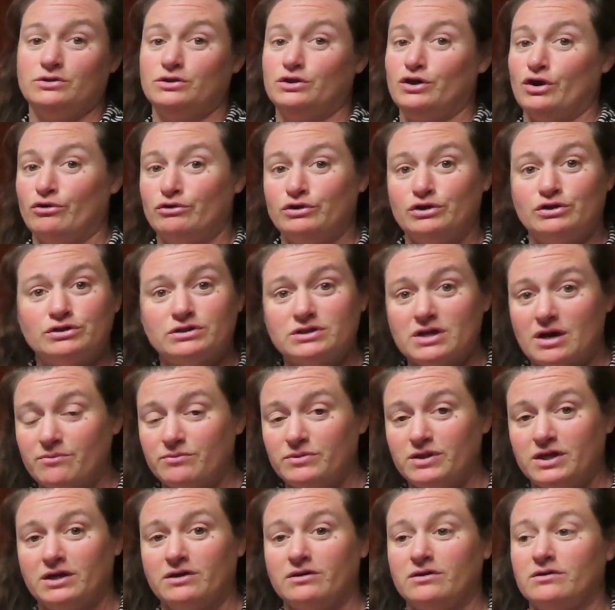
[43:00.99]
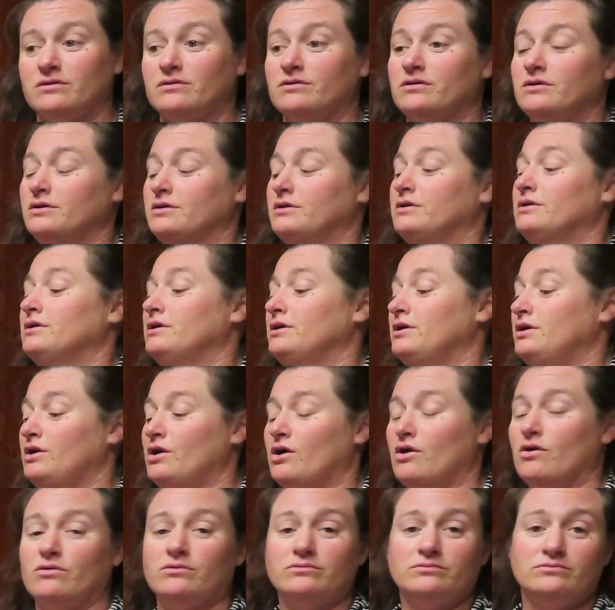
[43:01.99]
Go do something,
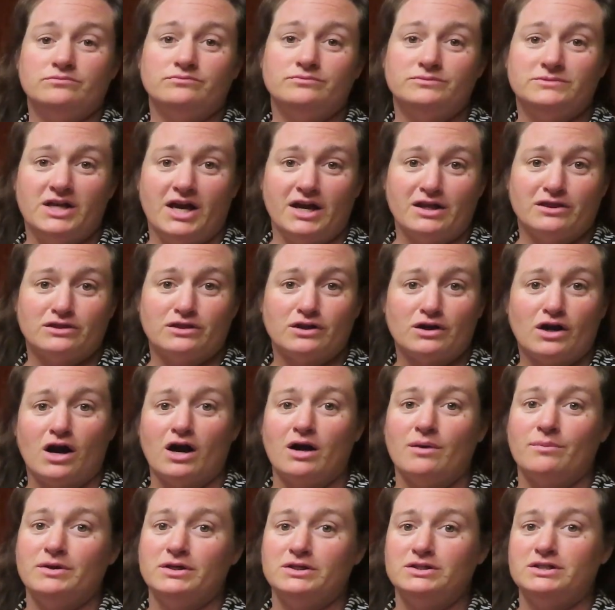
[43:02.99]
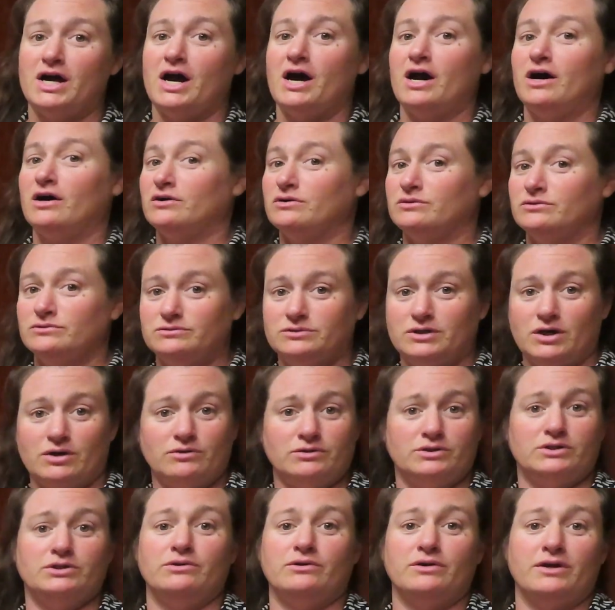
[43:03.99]
take the garbage out,
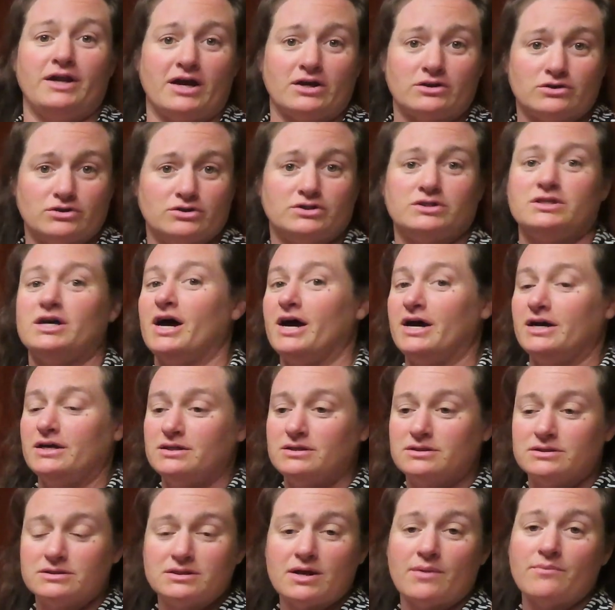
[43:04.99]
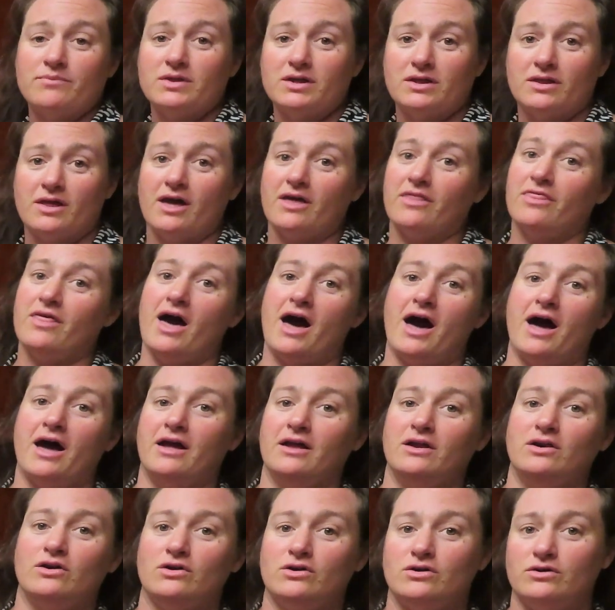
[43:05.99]
go do an exercise, something like
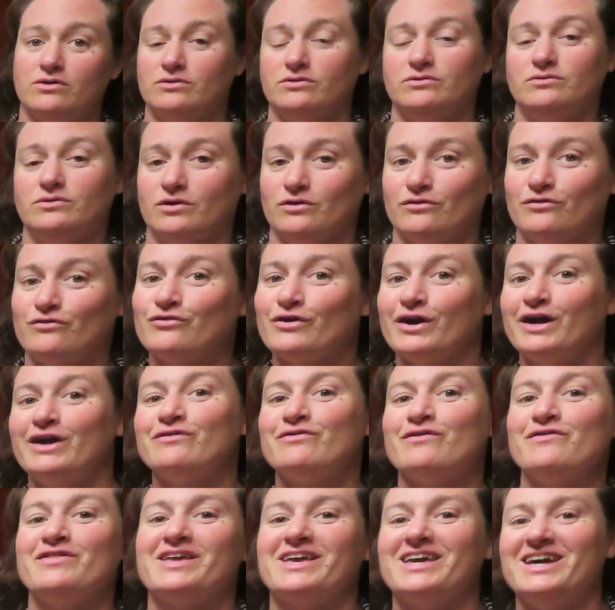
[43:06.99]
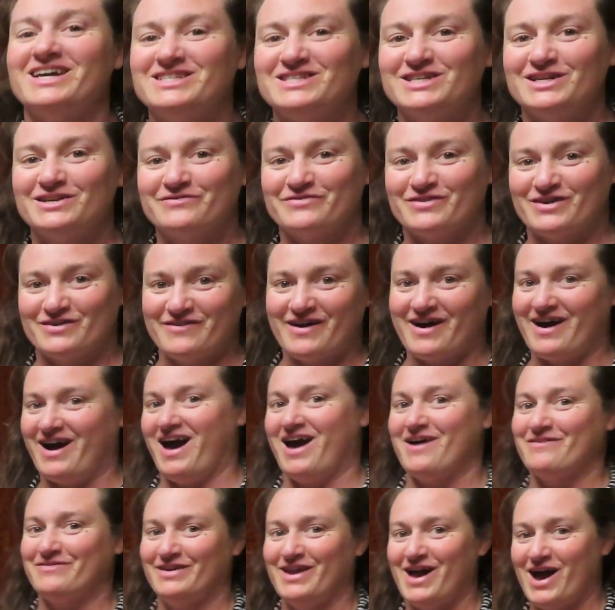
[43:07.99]
that. You're free from the kitchen for about
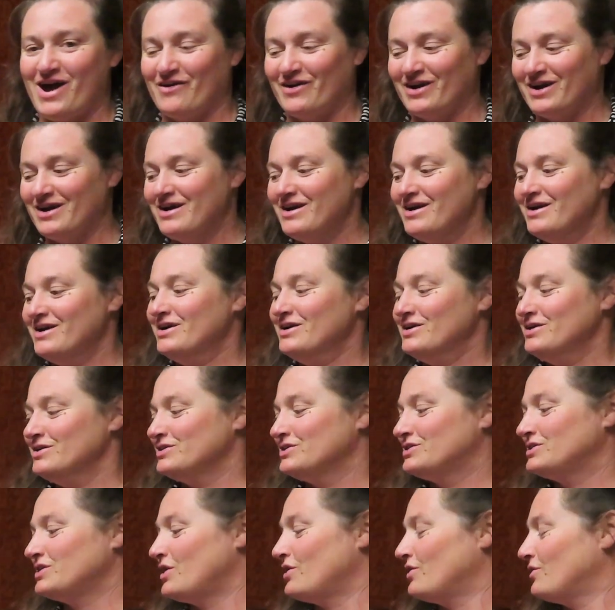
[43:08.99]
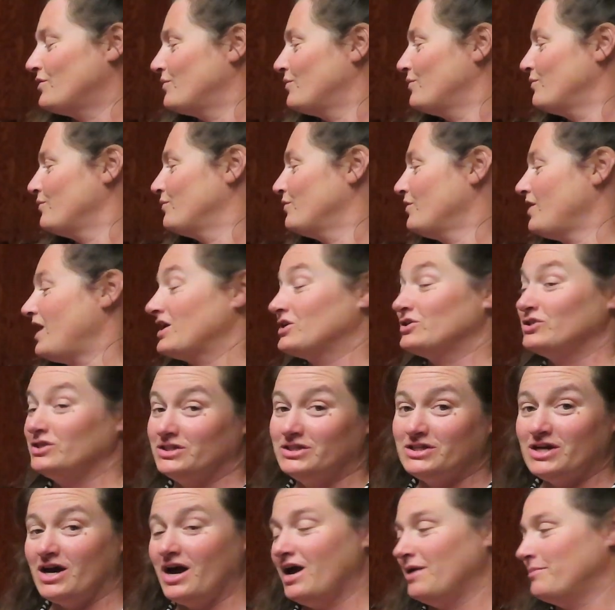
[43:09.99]
half an hour. So we'll actually
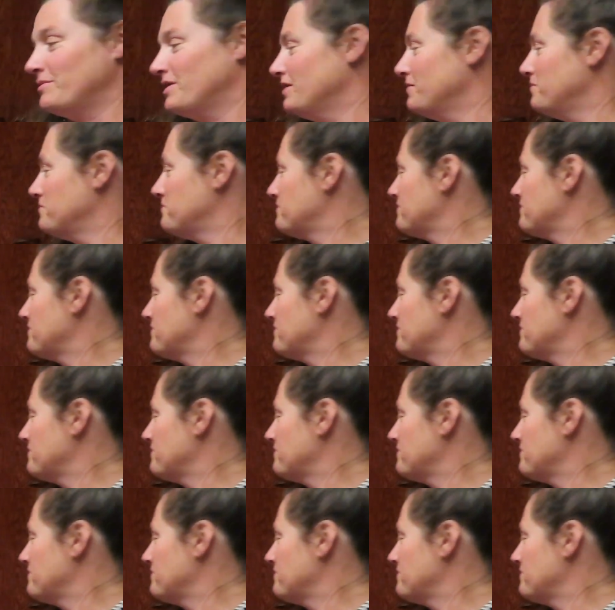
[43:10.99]
time it.